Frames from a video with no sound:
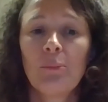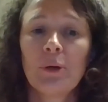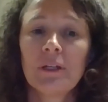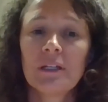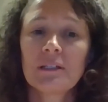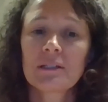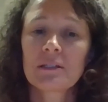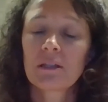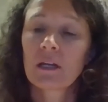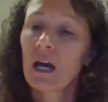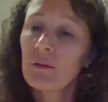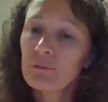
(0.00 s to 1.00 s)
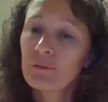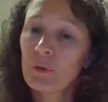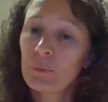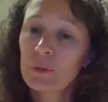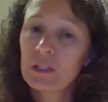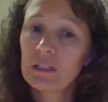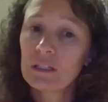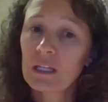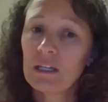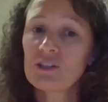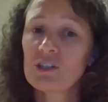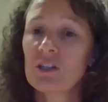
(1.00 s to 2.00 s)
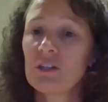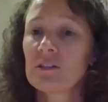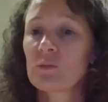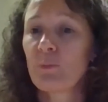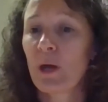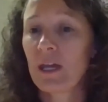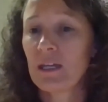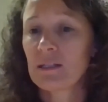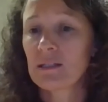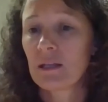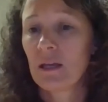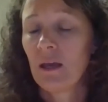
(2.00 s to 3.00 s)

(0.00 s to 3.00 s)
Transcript: but it's the comfort within the kitchen space.